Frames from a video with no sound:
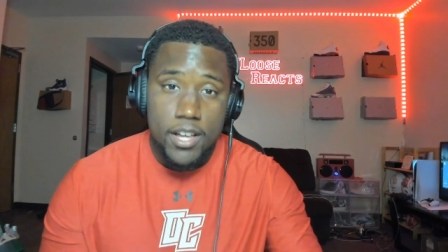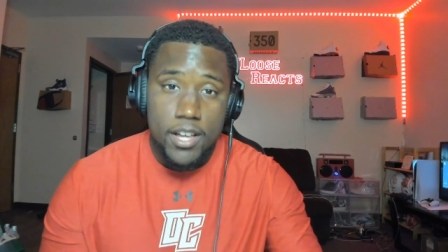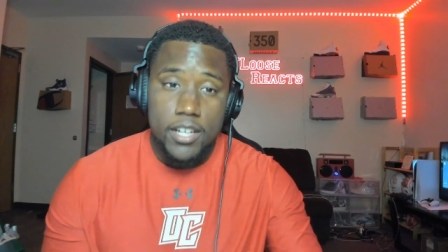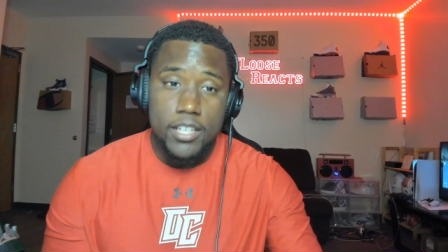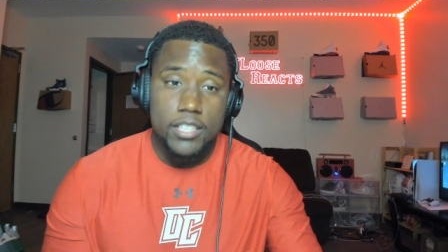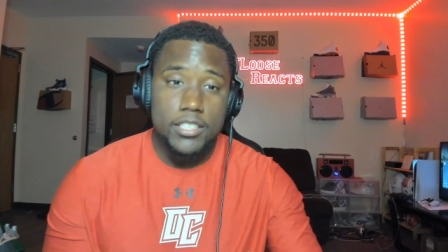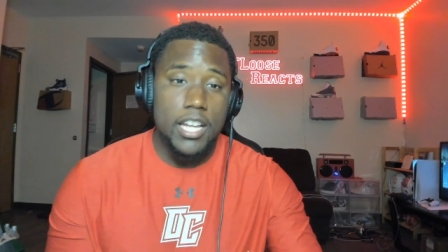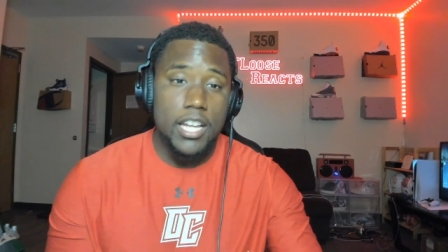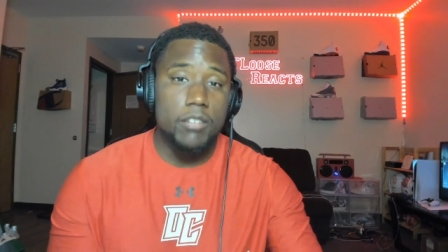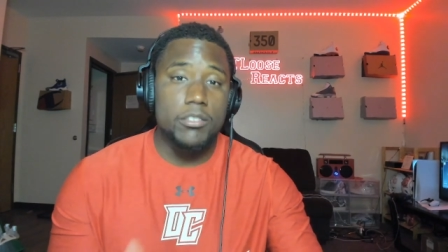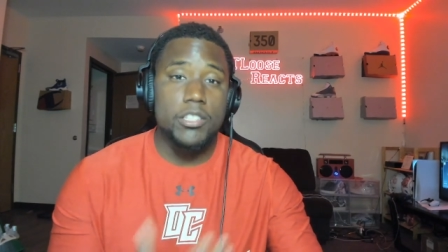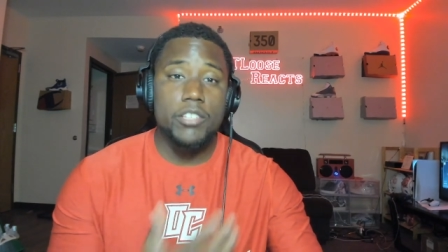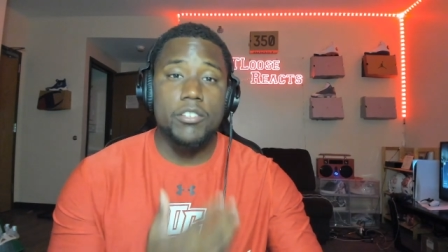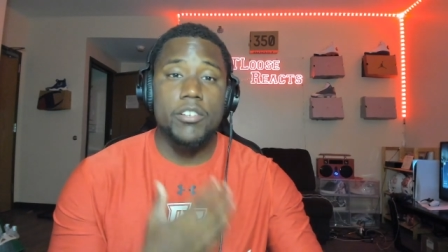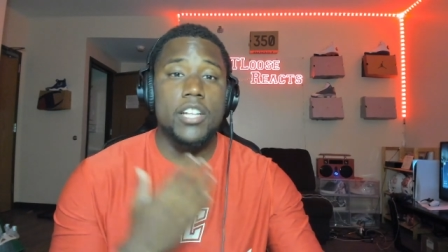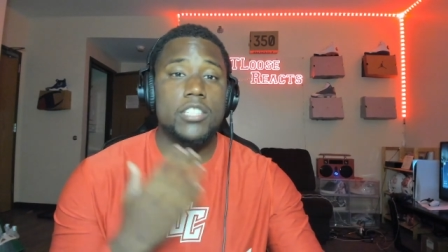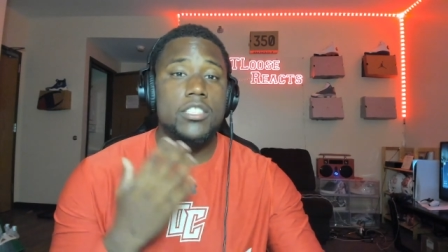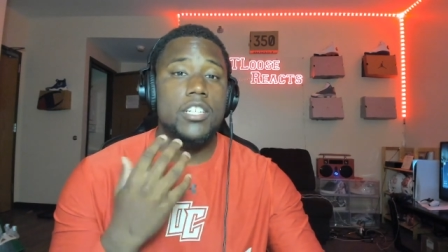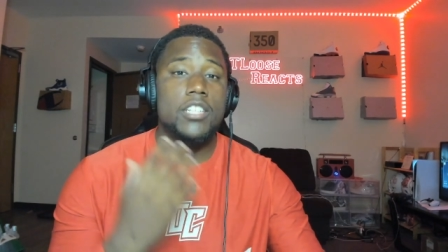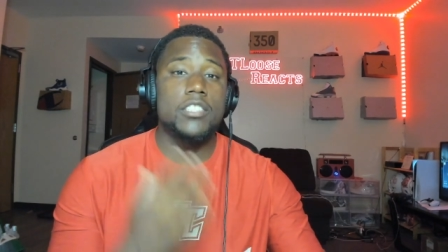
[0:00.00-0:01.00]
because I don't think you
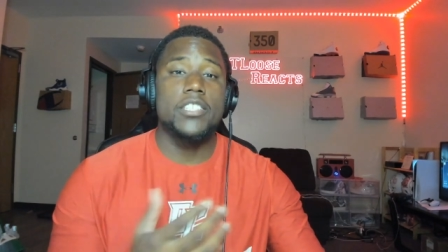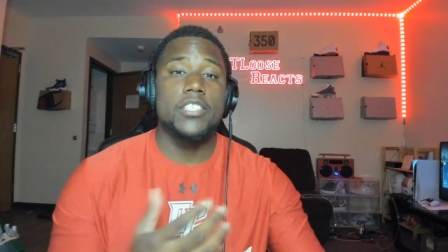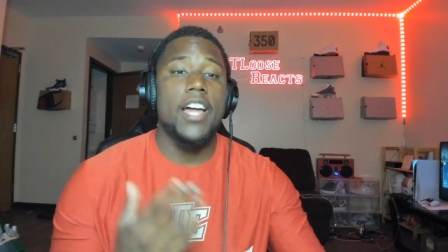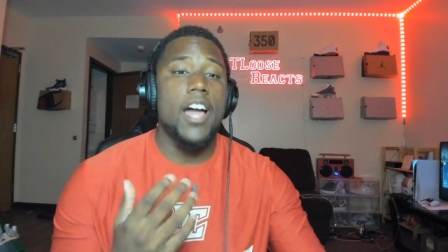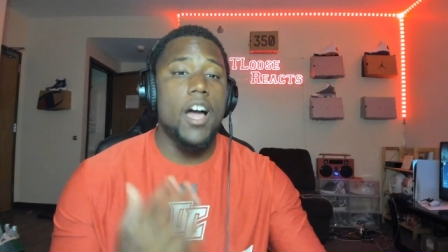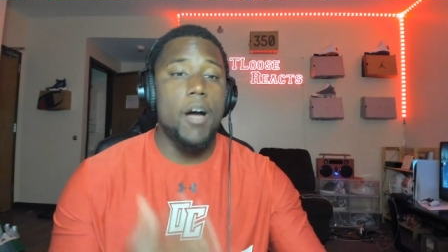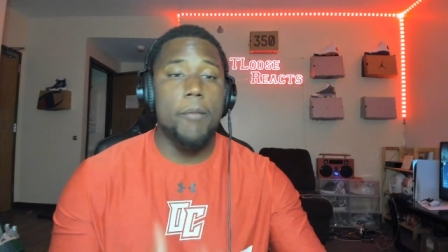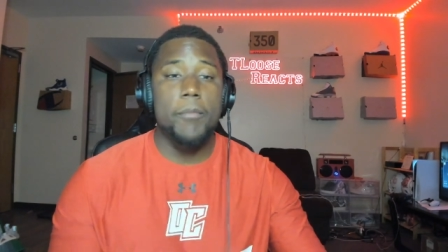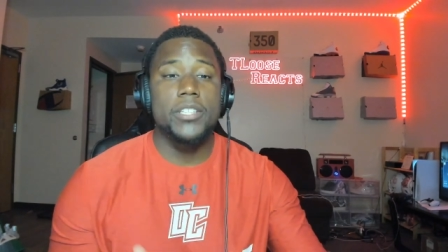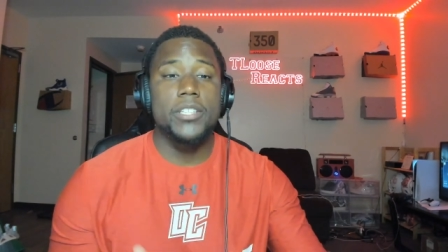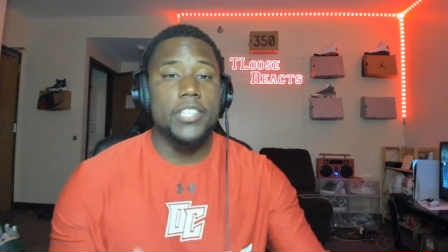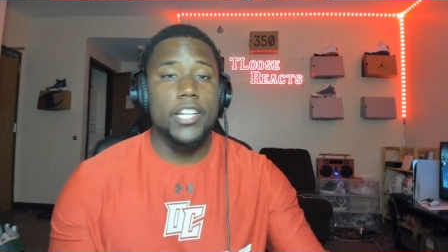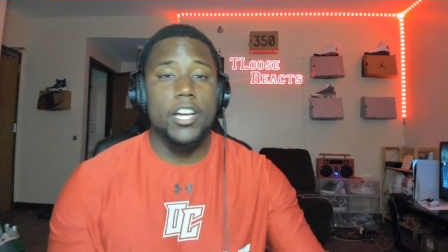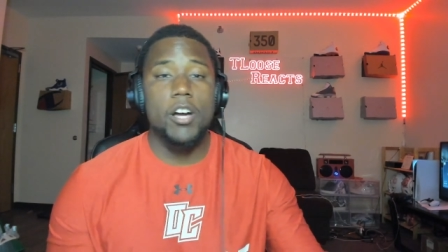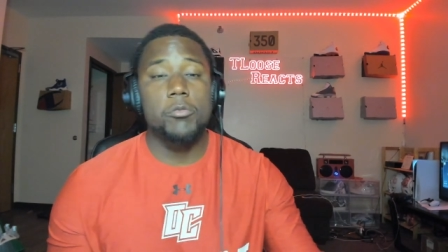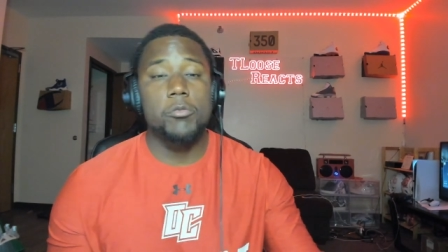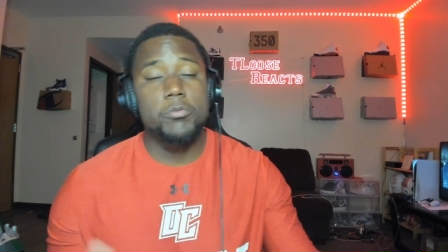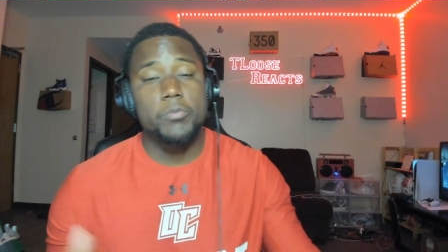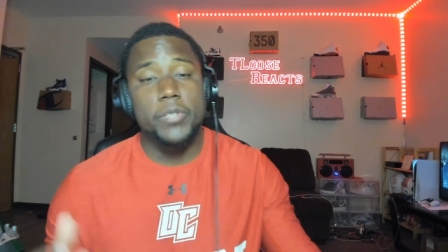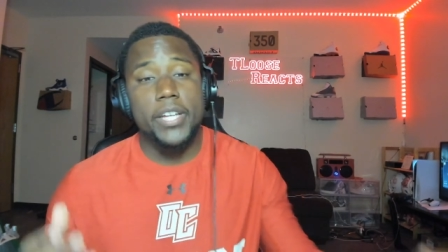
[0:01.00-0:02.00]
guys understand how much it
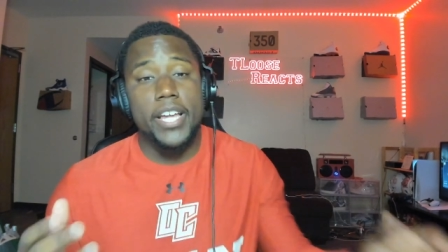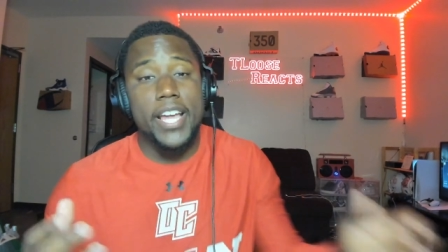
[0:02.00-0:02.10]
helps me.